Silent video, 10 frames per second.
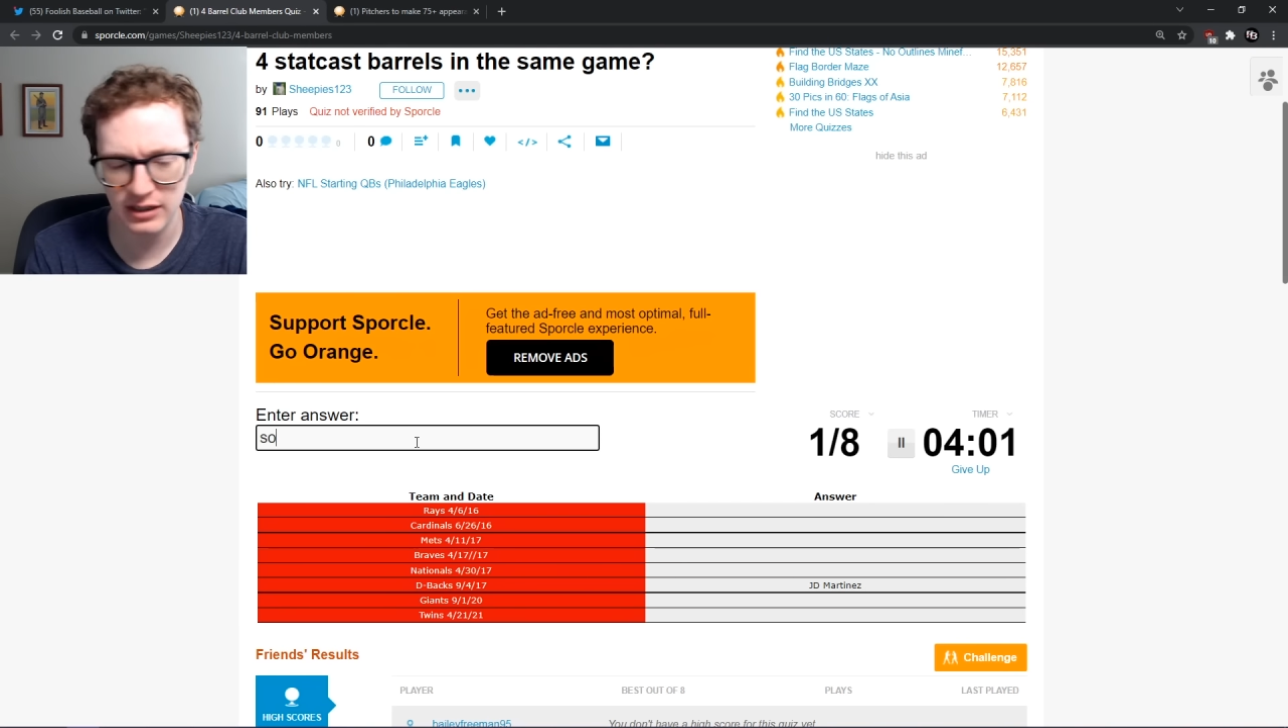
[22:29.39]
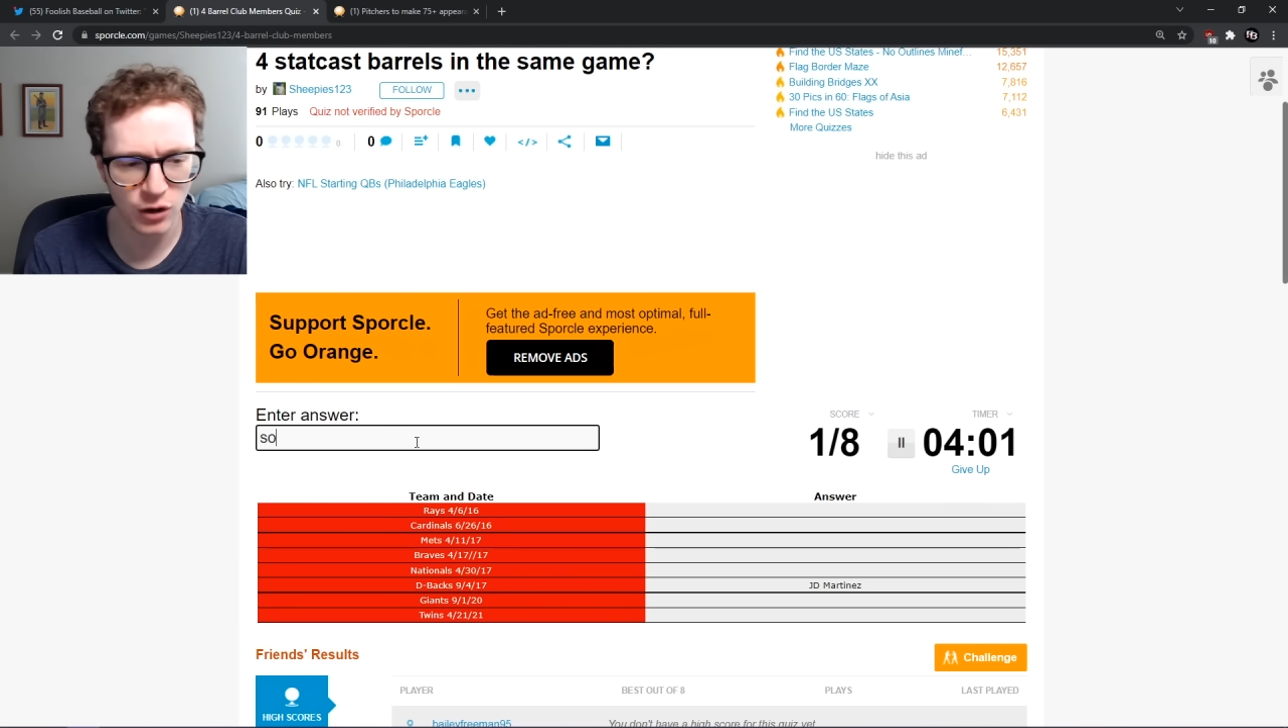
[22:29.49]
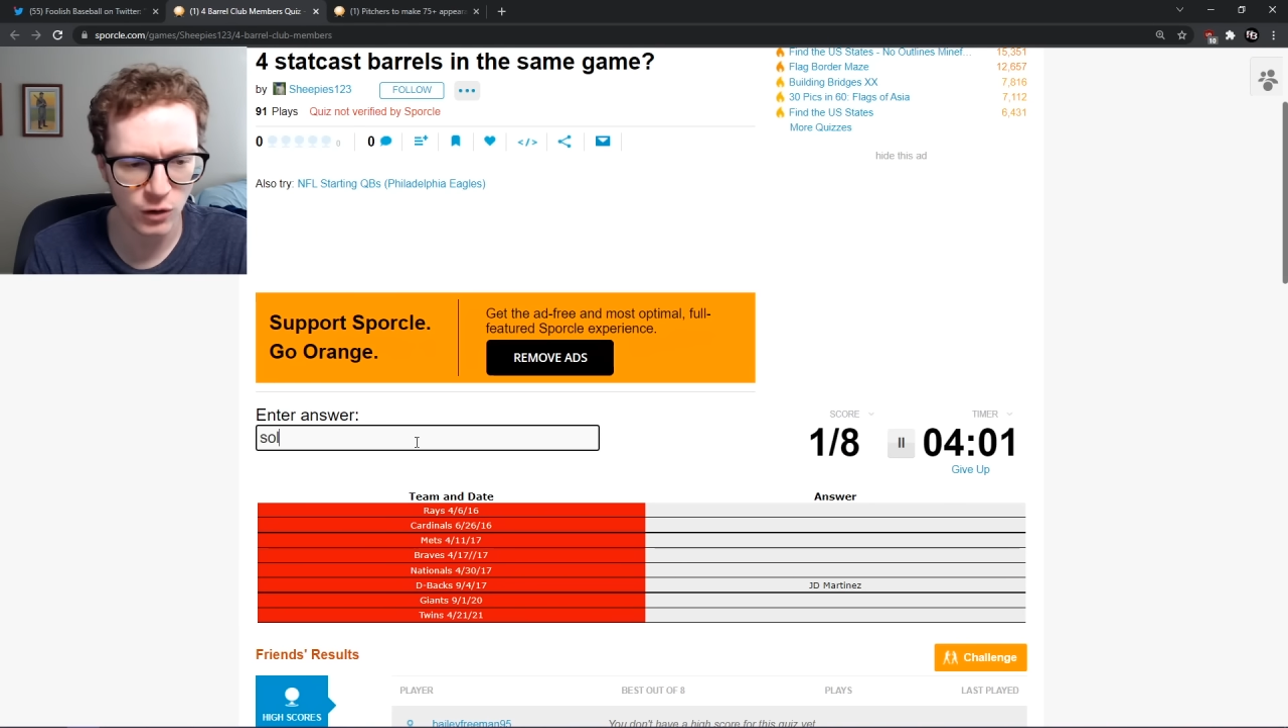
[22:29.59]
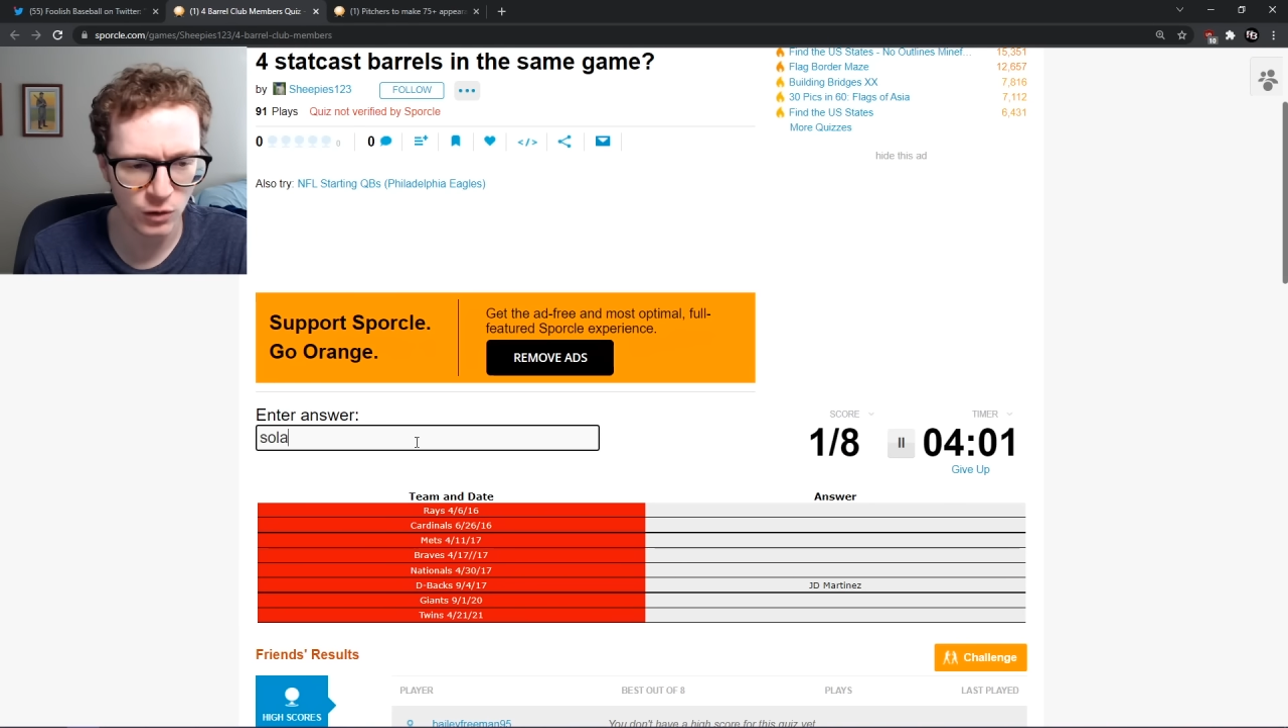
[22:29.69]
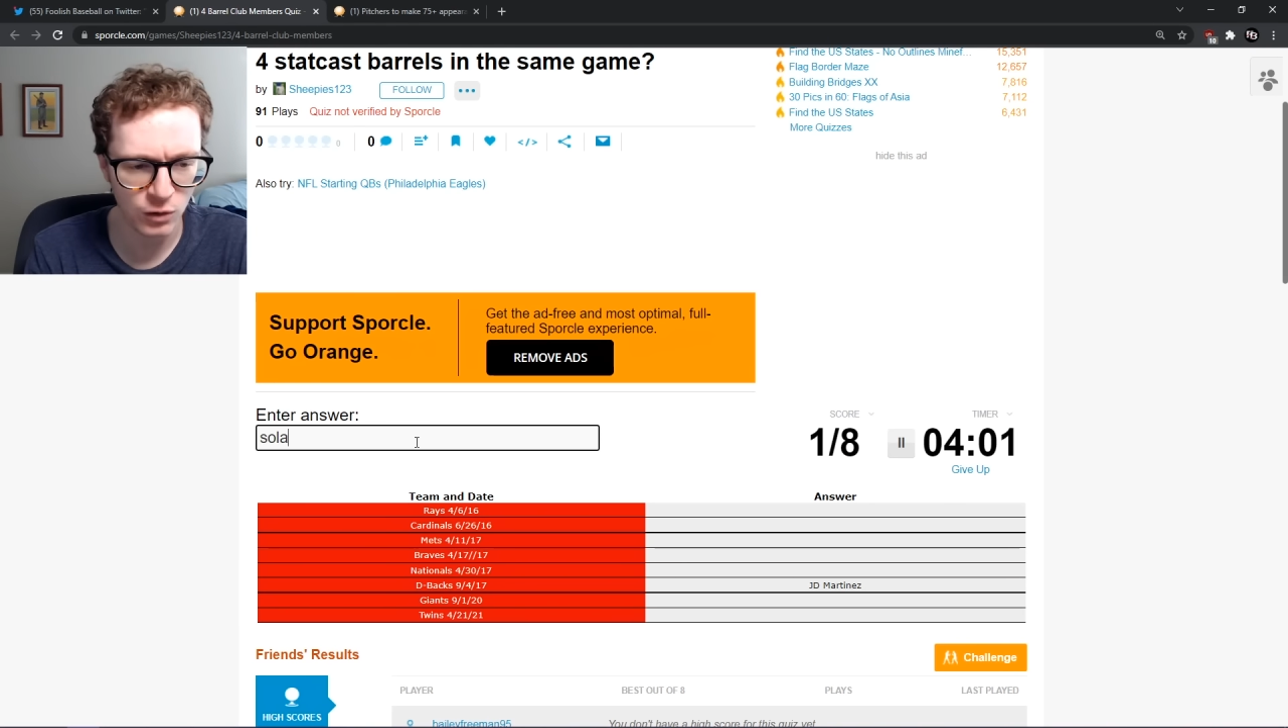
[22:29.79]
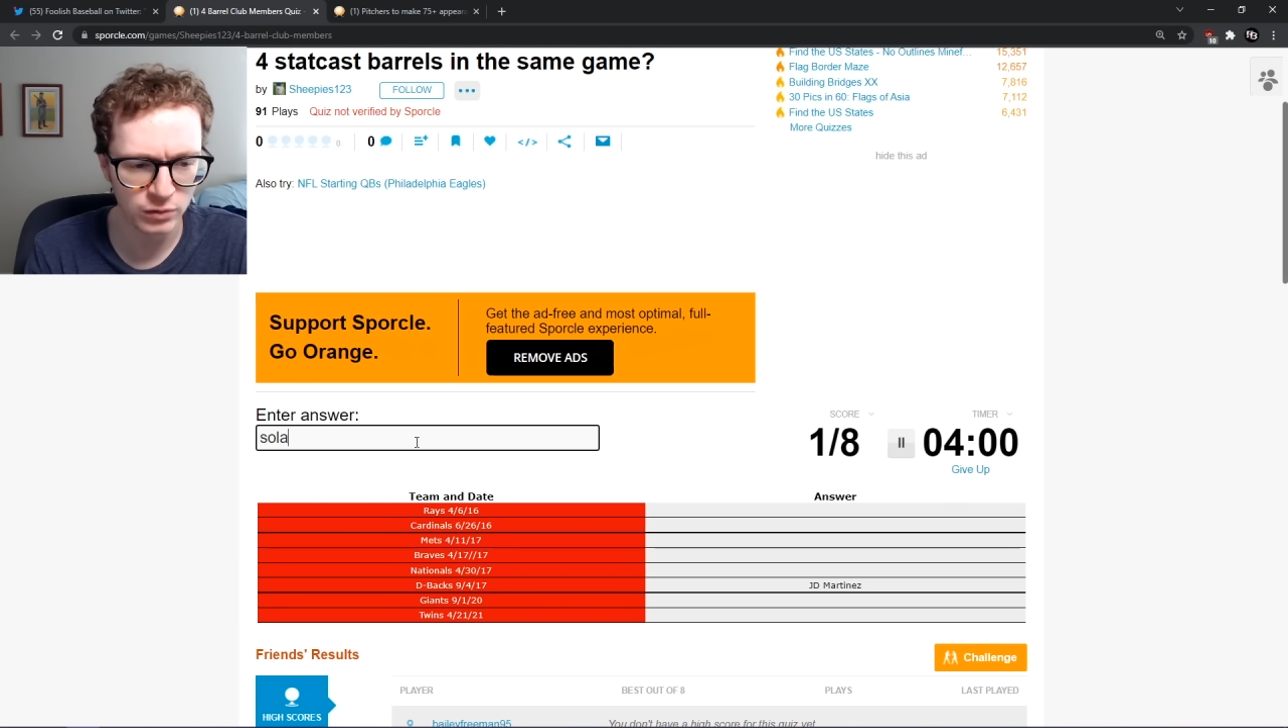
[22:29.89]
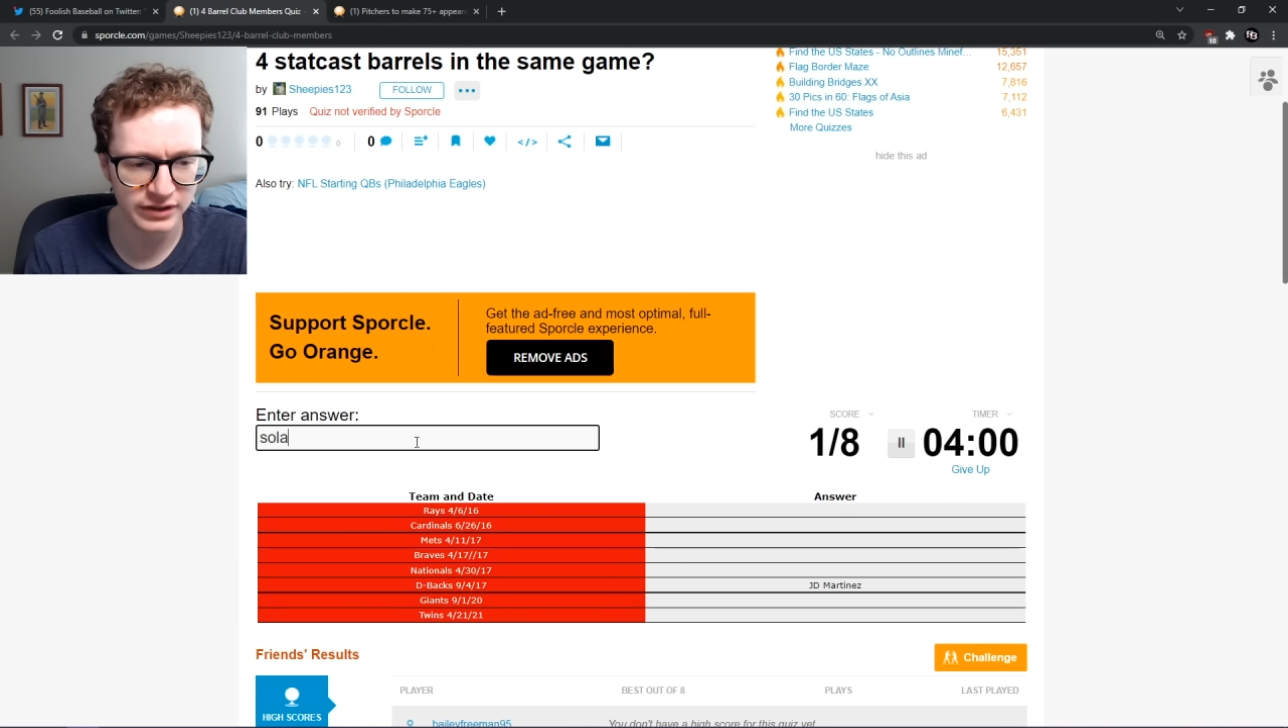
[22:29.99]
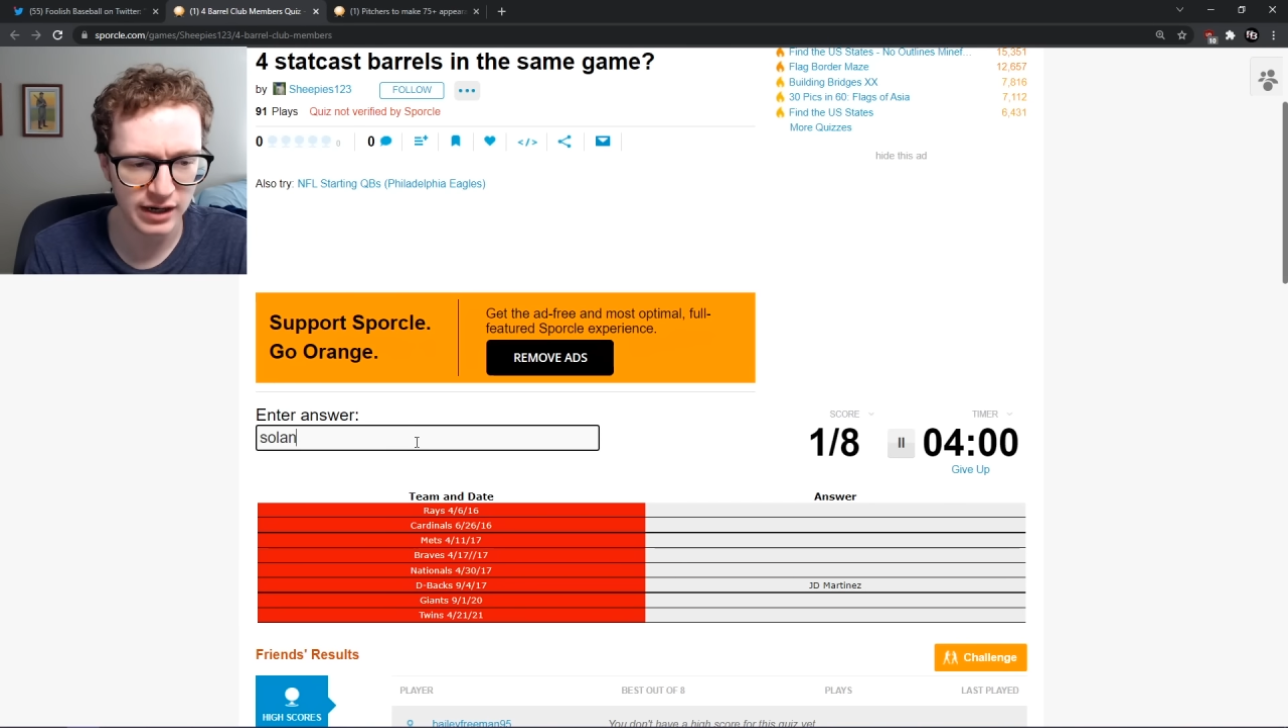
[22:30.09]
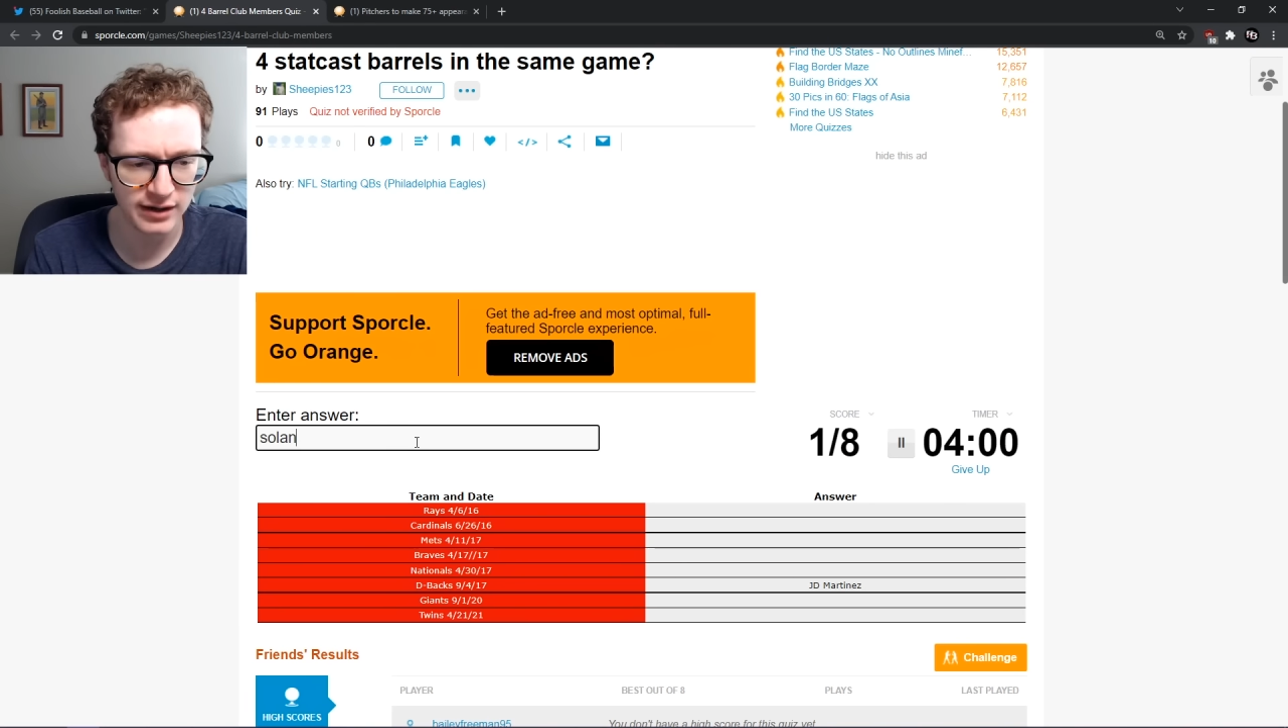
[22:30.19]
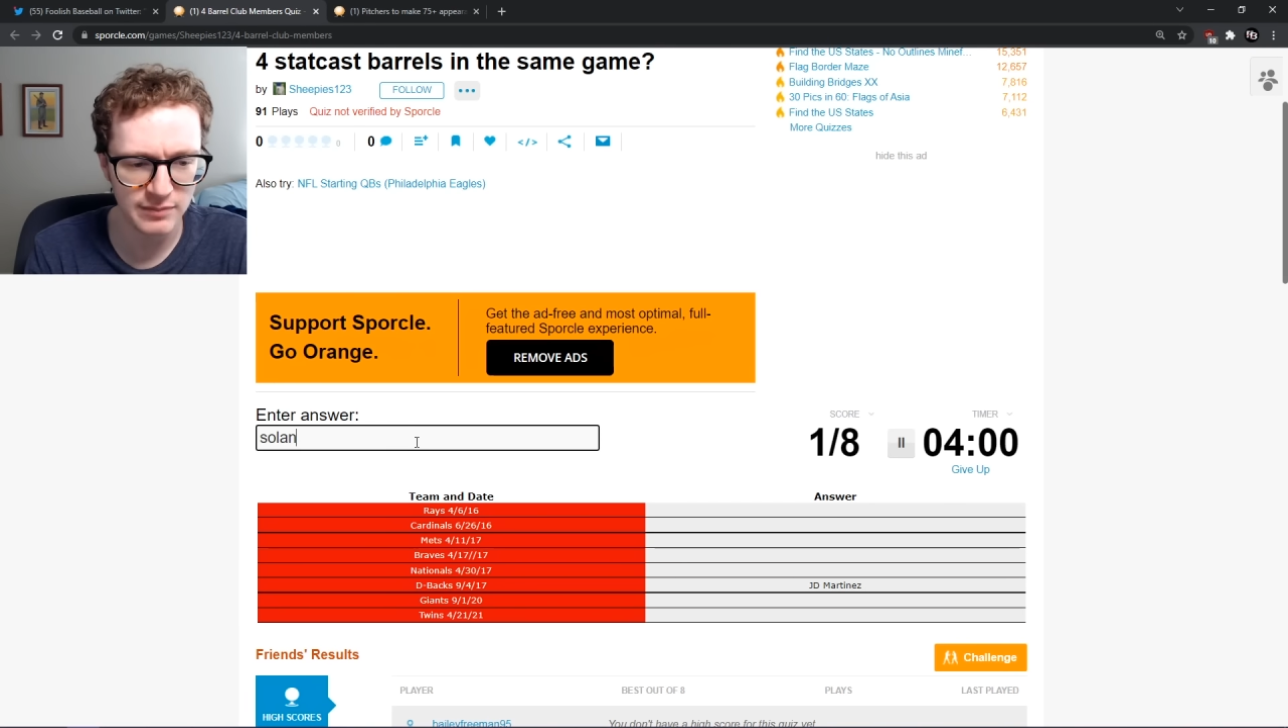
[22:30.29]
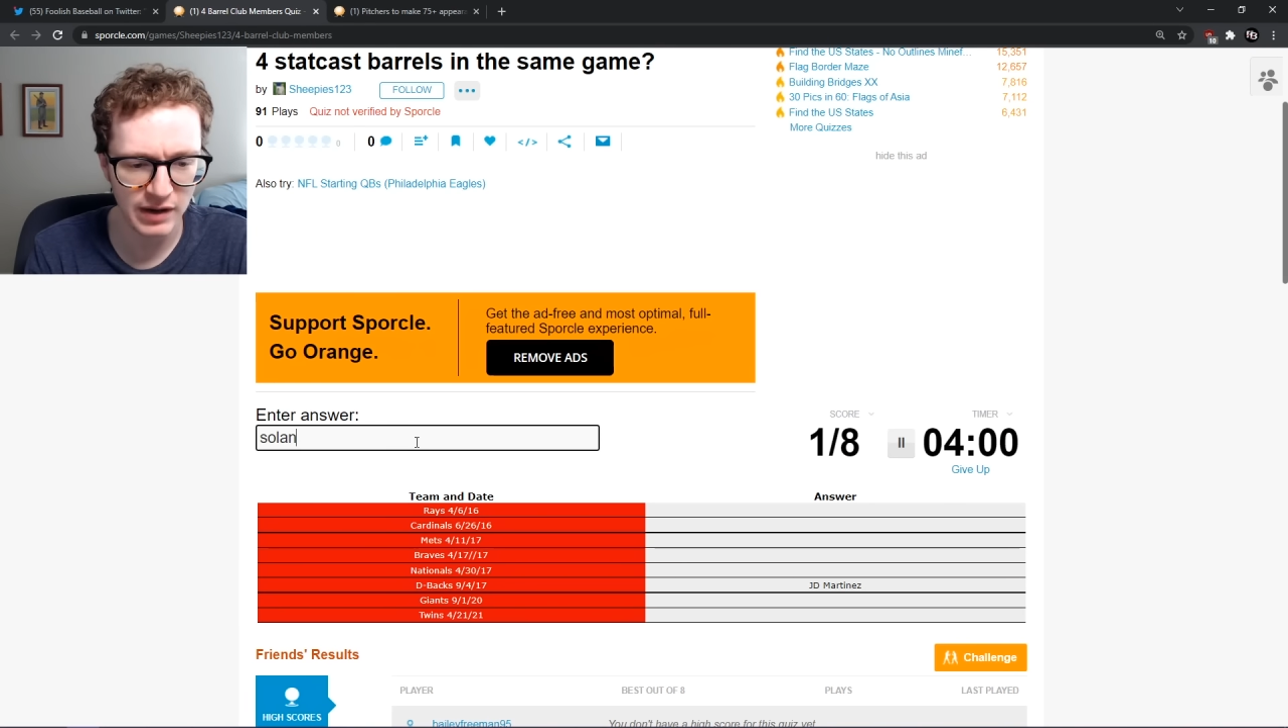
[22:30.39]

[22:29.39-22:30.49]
call Donnie